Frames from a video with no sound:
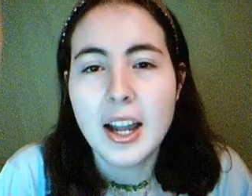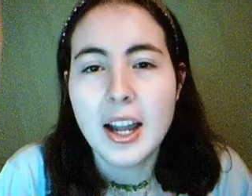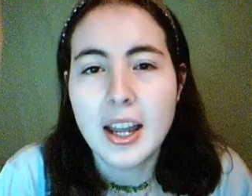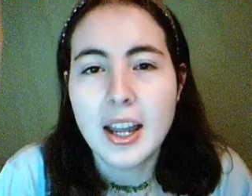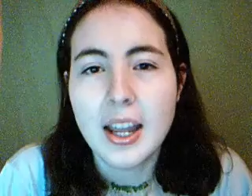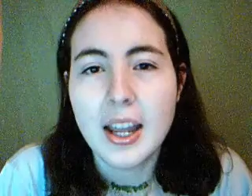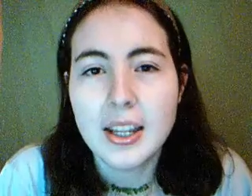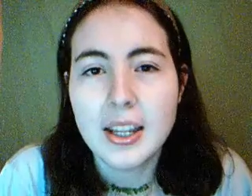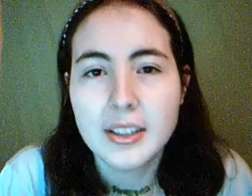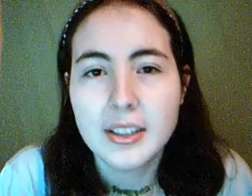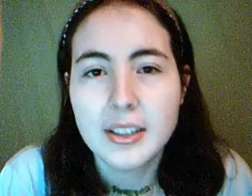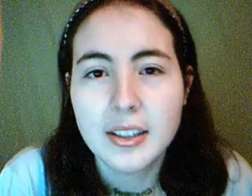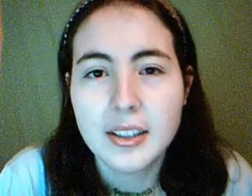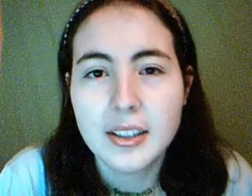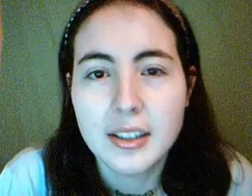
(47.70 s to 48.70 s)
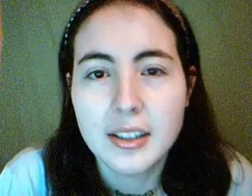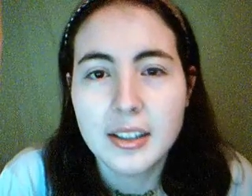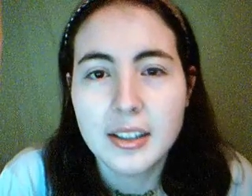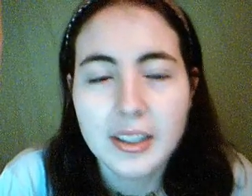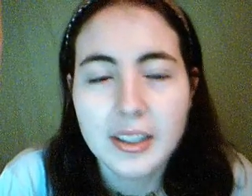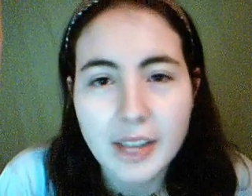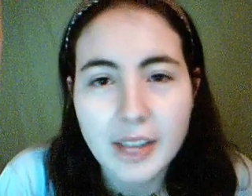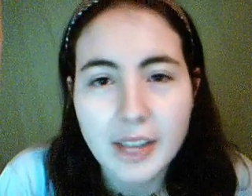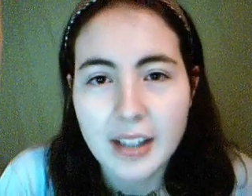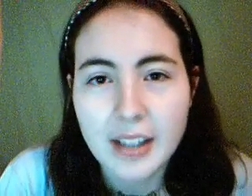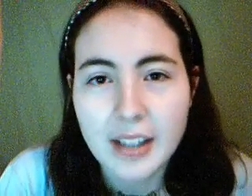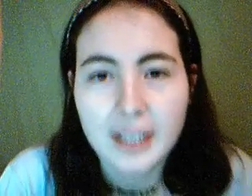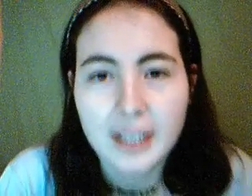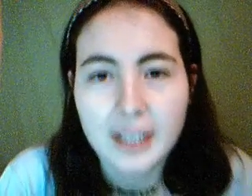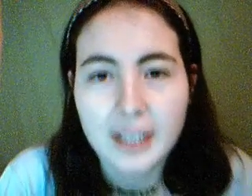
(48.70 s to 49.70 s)
and leave that
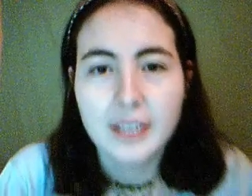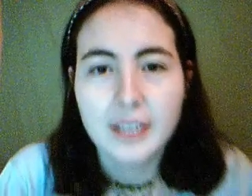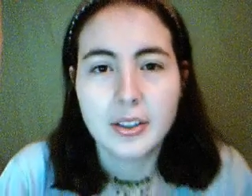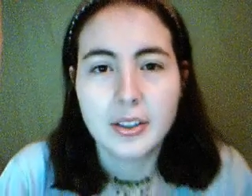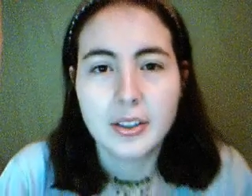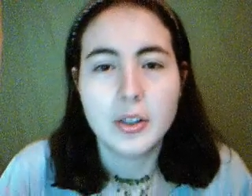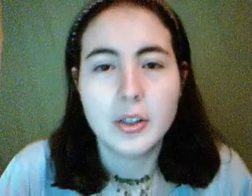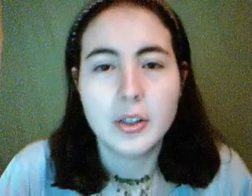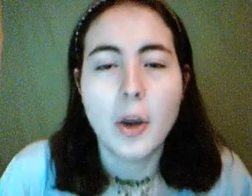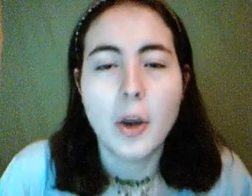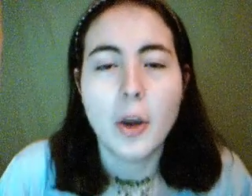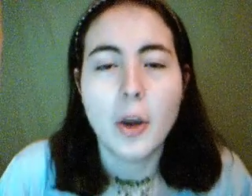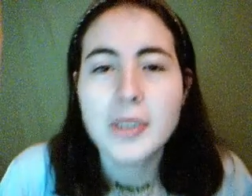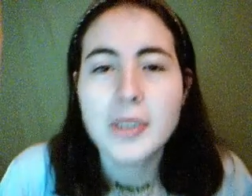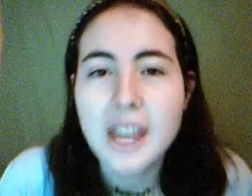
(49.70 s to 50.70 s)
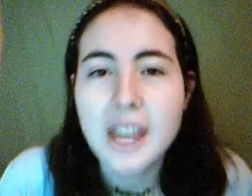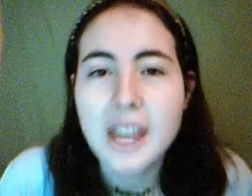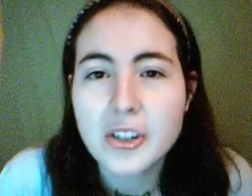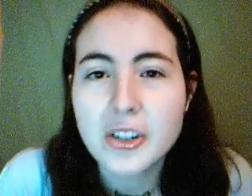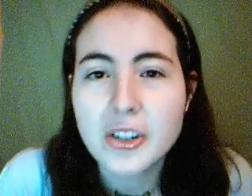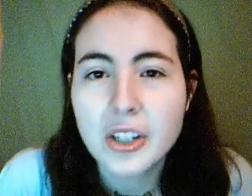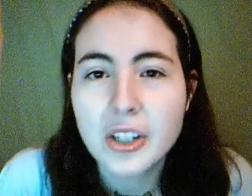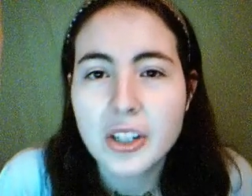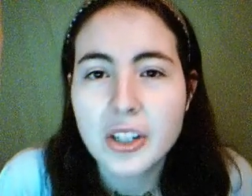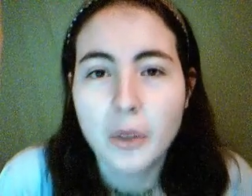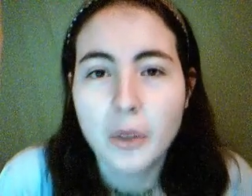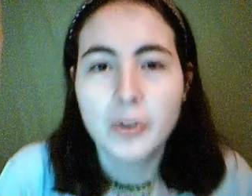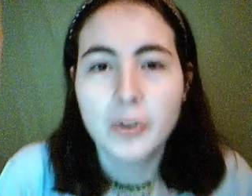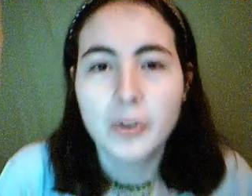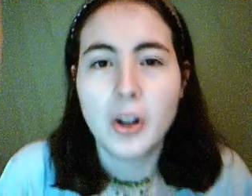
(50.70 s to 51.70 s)
like in the comment section and
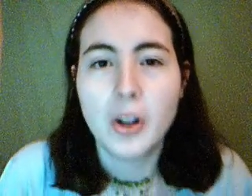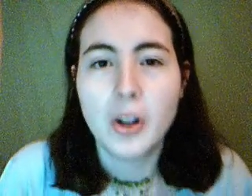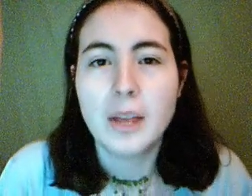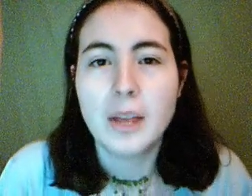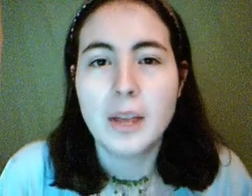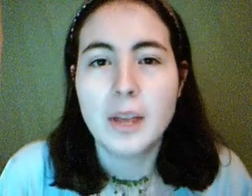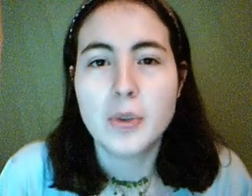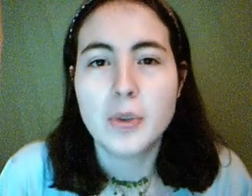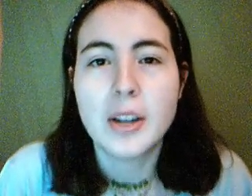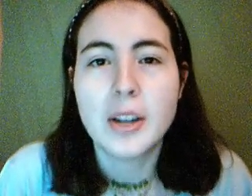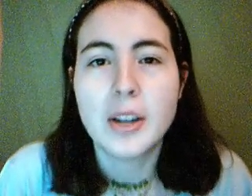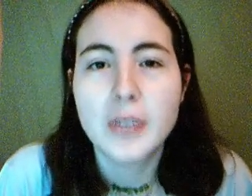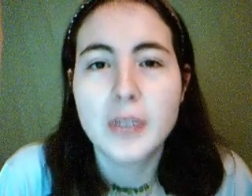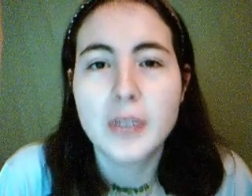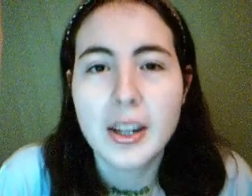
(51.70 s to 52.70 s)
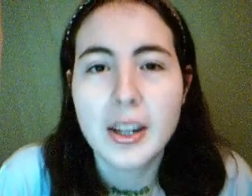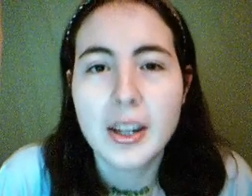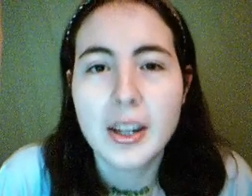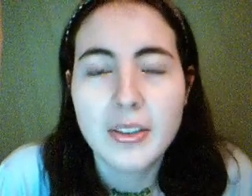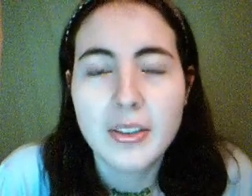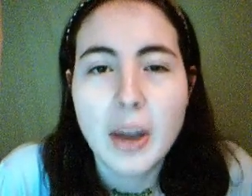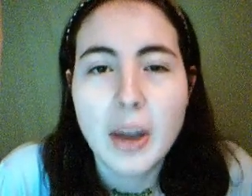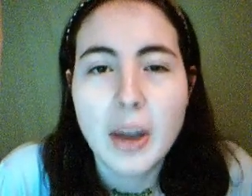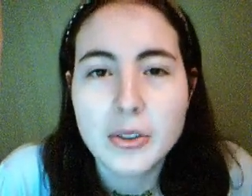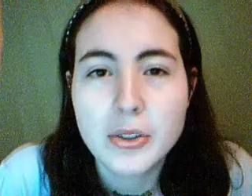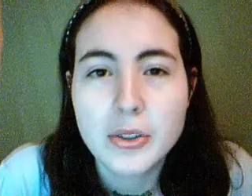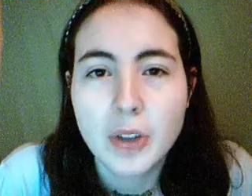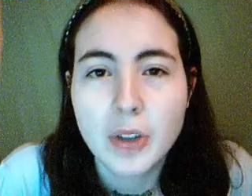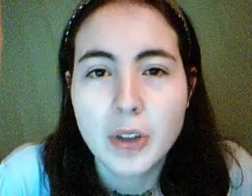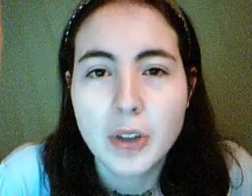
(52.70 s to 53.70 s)
overall I'm trying to get a
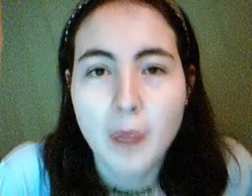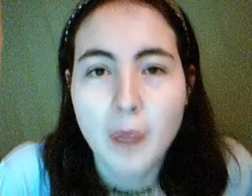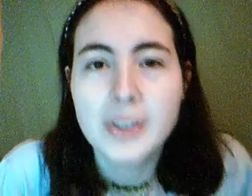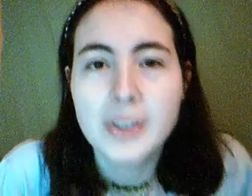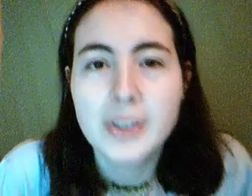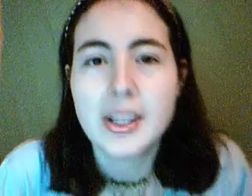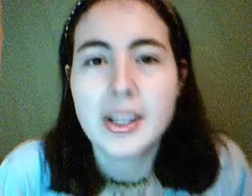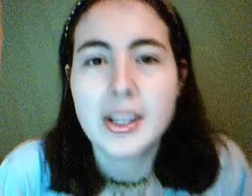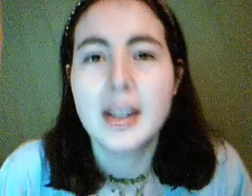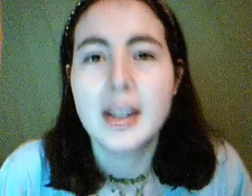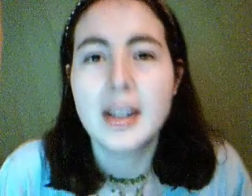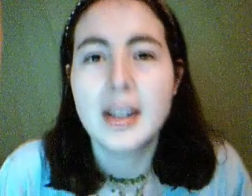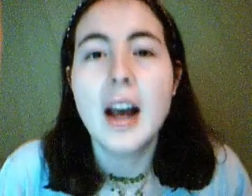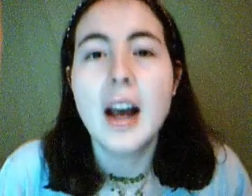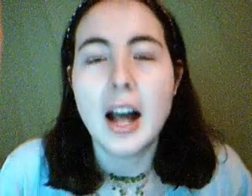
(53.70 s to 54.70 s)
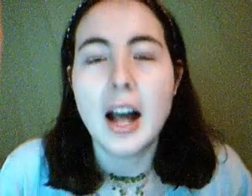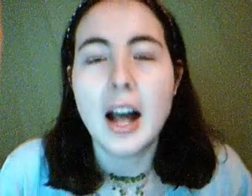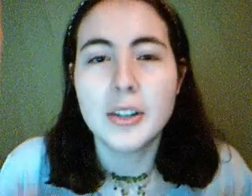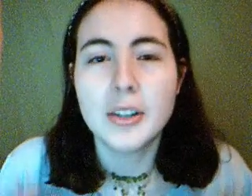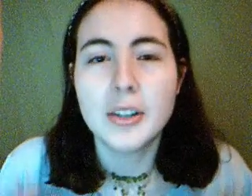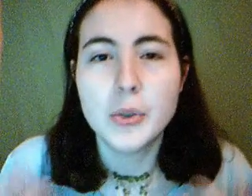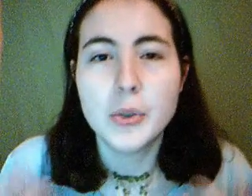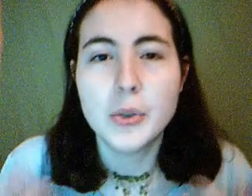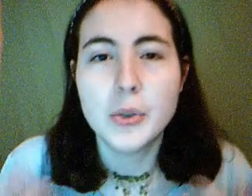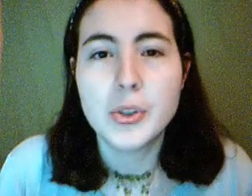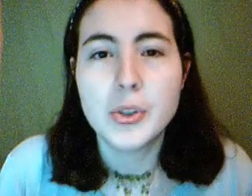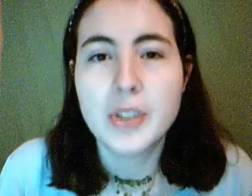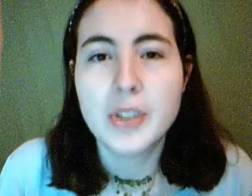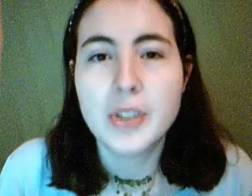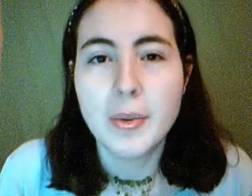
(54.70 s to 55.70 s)
thousand comments and I'll use
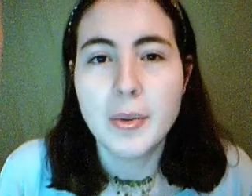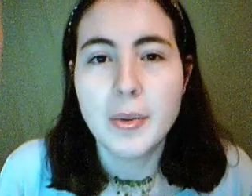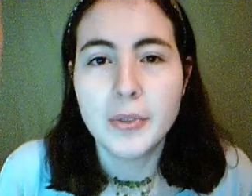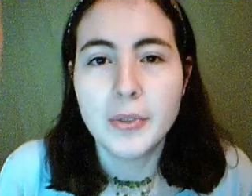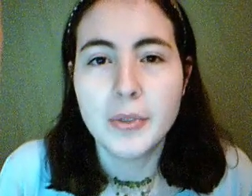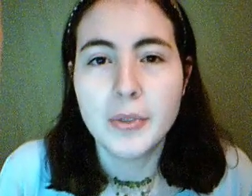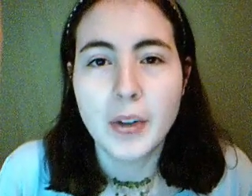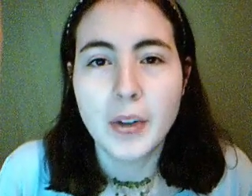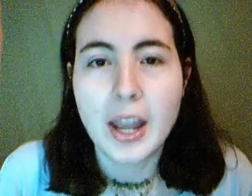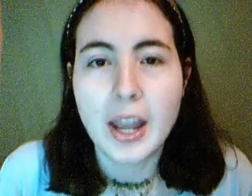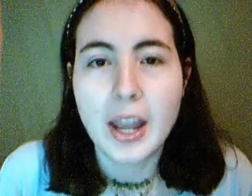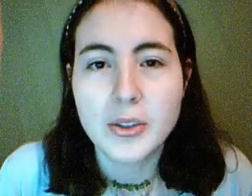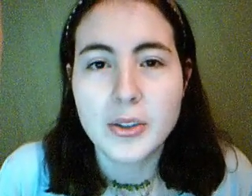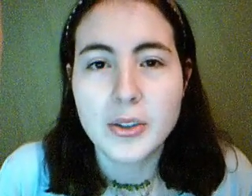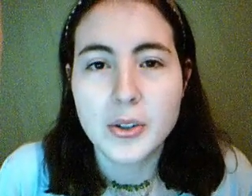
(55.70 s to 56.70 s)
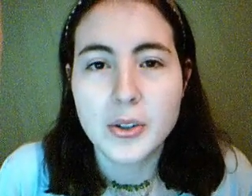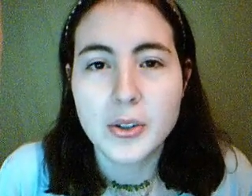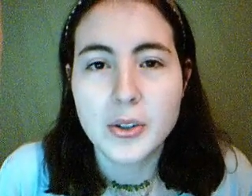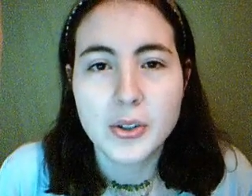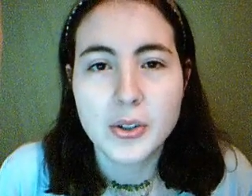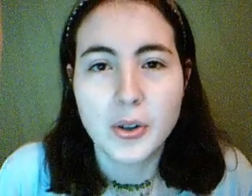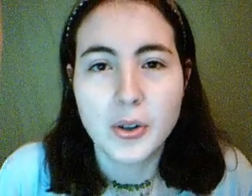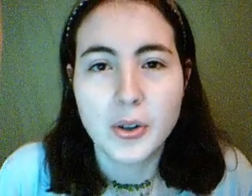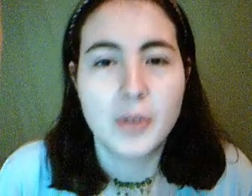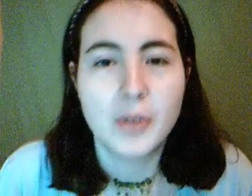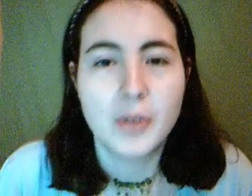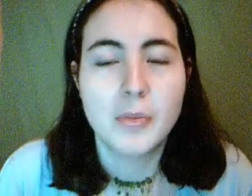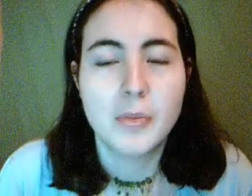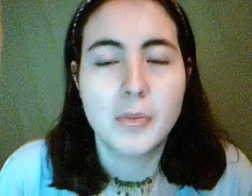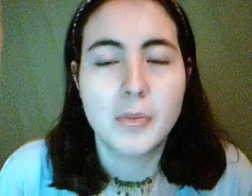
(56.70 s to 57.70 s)
some of your answers or
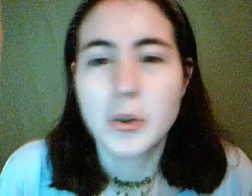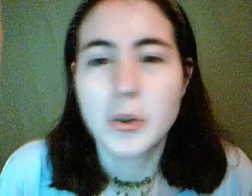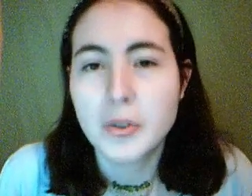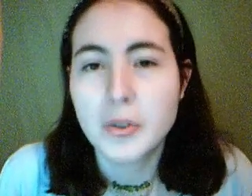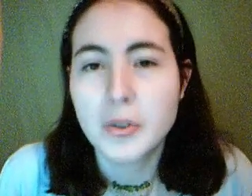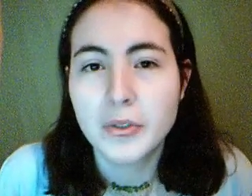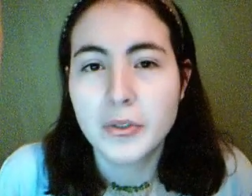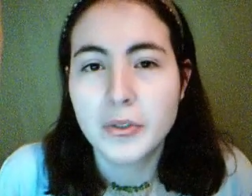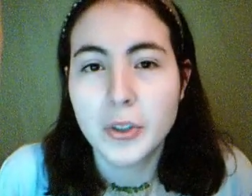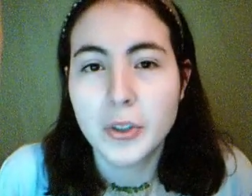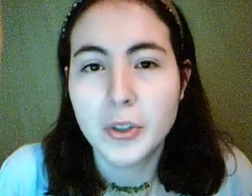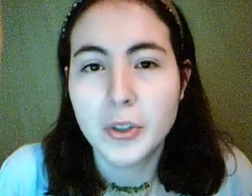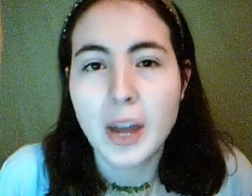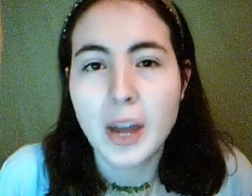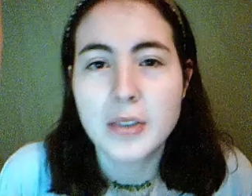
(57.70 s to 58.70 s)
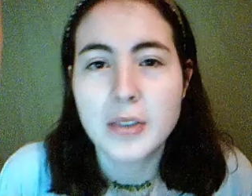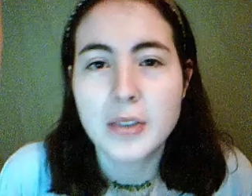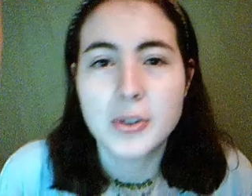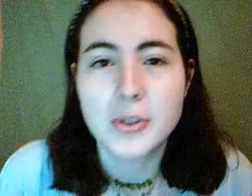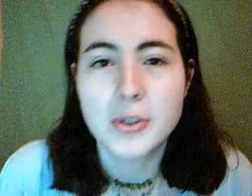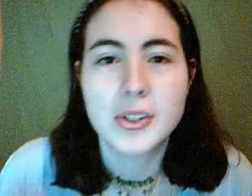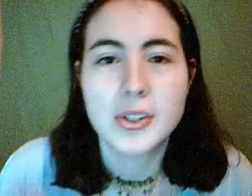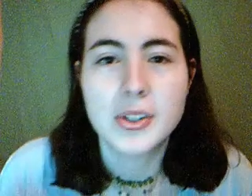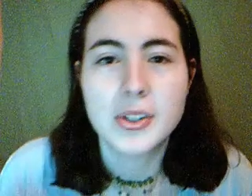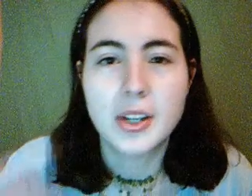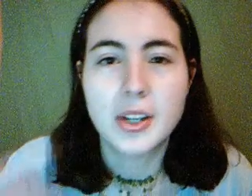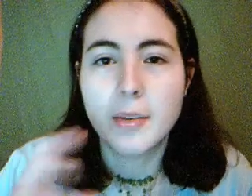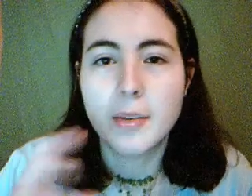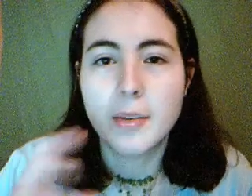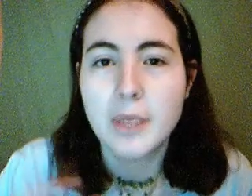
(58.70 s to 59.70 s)
most of your answers
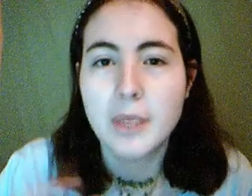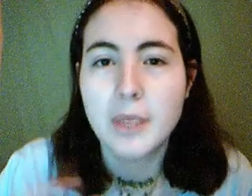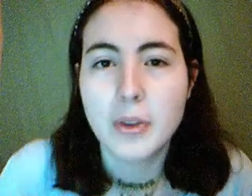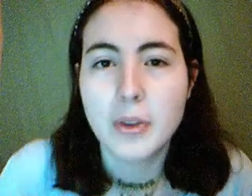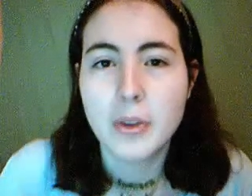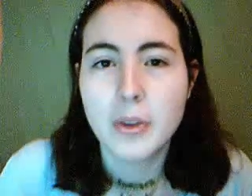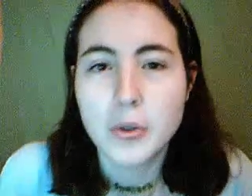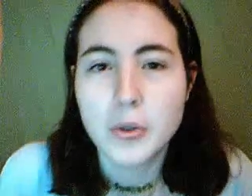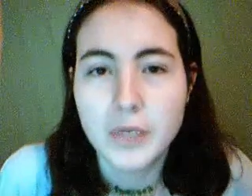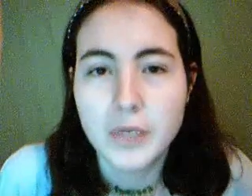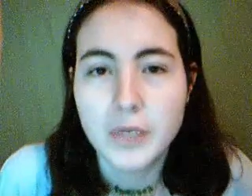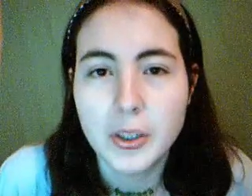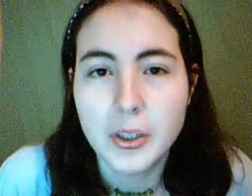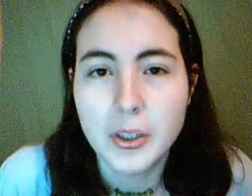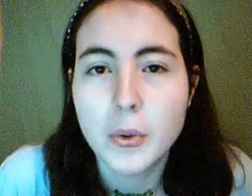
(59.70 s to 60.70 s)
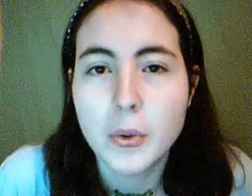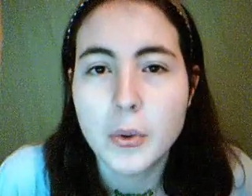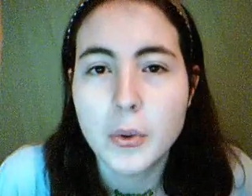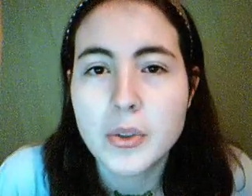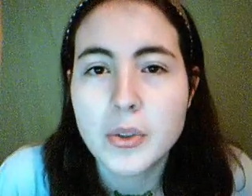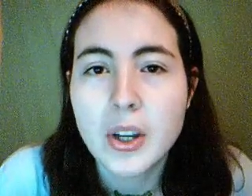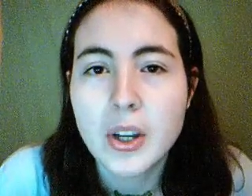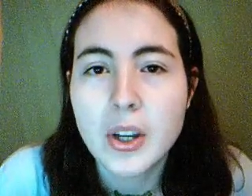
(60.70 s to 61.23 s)
um, in those videos